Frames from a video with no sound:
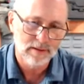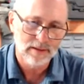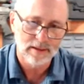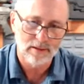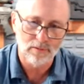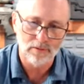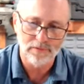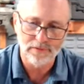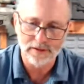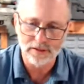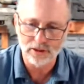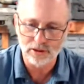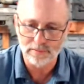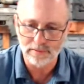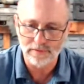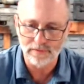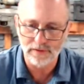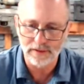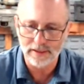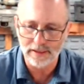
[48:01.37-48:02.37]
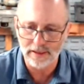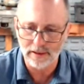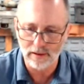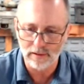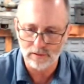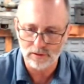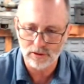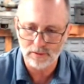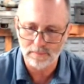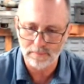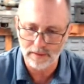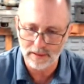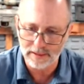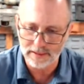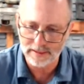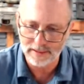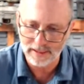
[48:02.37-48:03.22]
We'll feature them in videos, but.